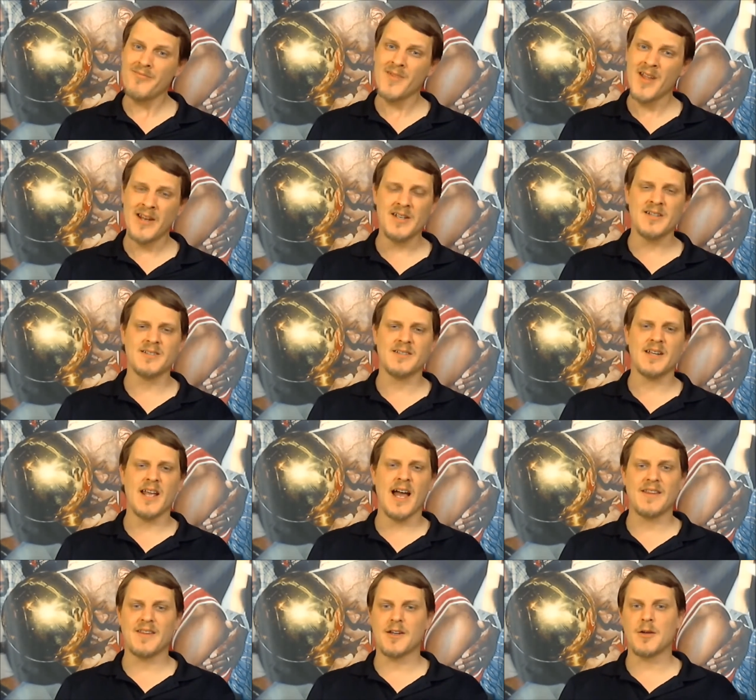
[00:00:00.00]
And he is a
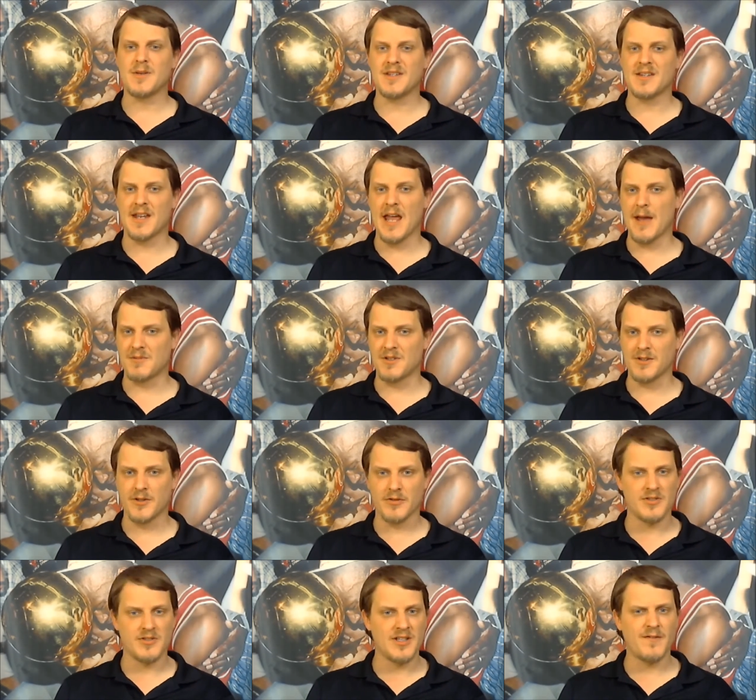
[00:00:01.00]
guy that could be the captain of
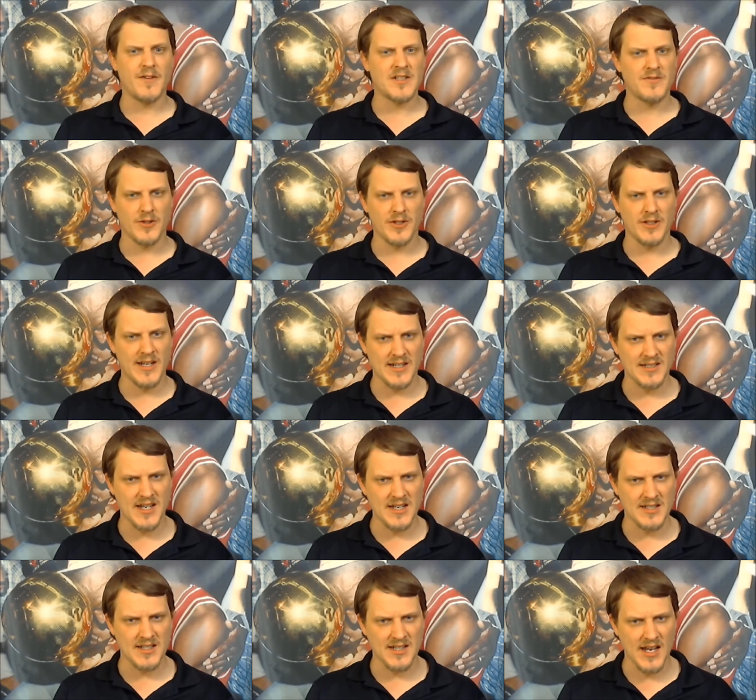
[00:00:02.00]
their defense for the next
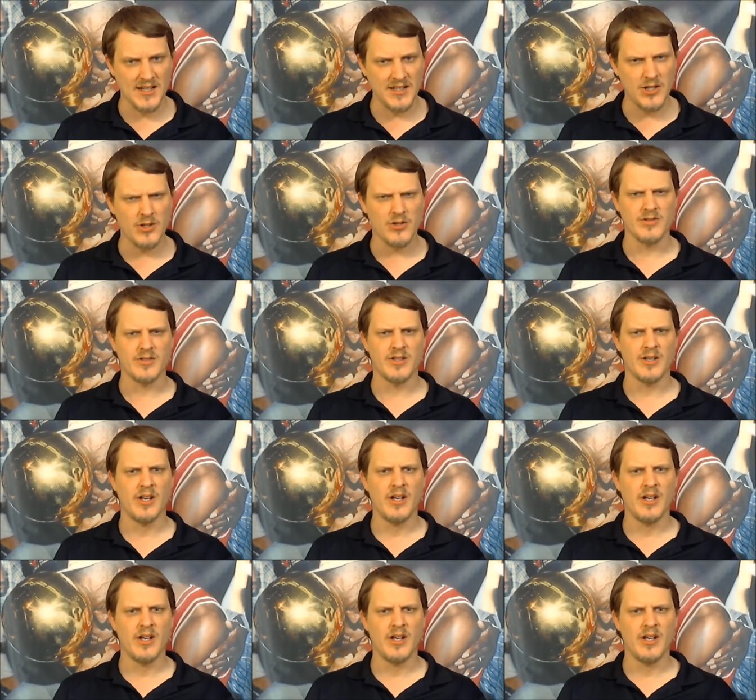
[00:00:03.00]
8 to 10 years.